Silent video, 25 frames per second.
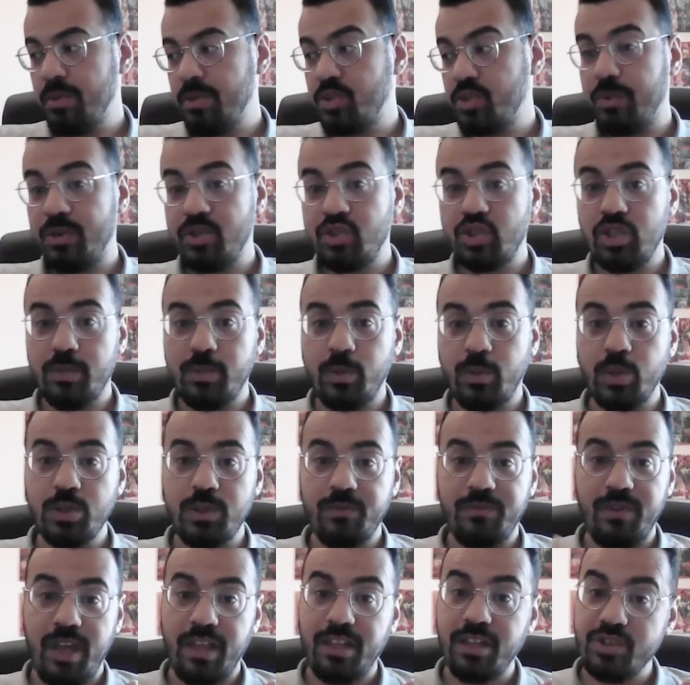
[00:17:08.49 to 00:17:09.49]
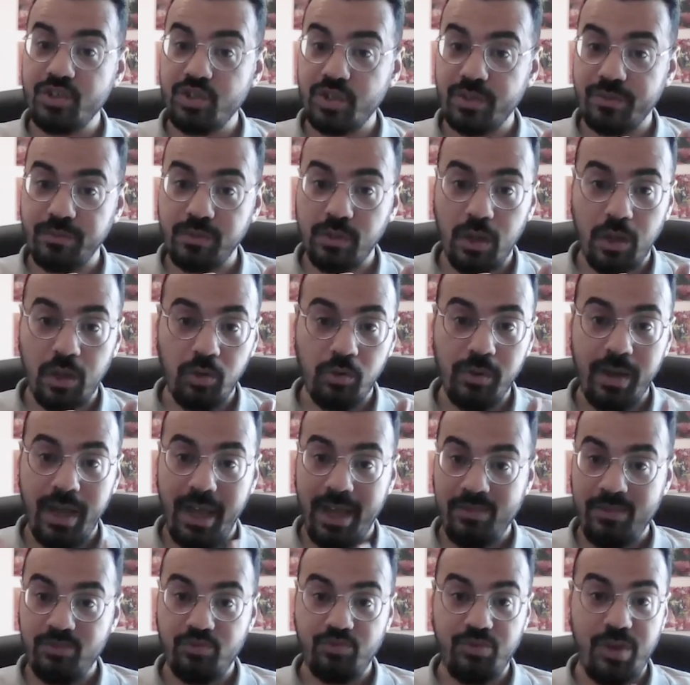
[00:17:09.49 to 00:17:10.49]
especially because of energy flow
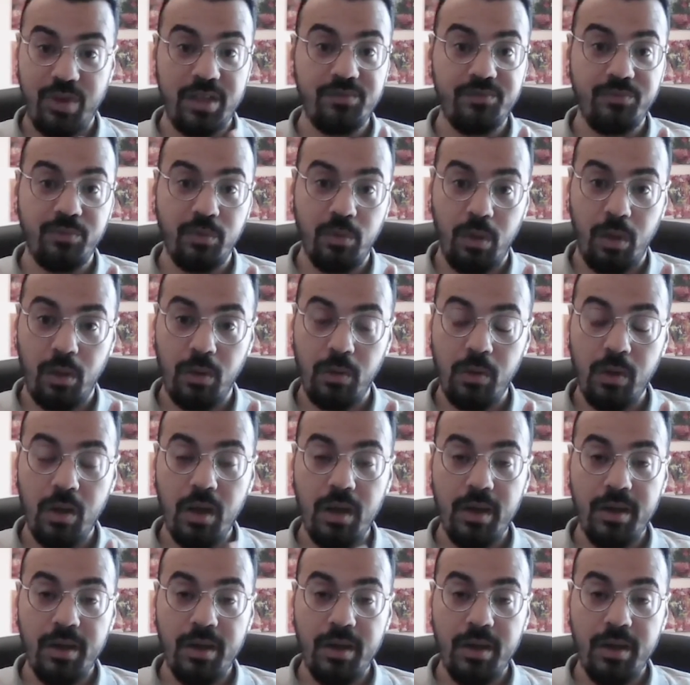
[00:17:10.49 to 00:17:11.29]
and trade flow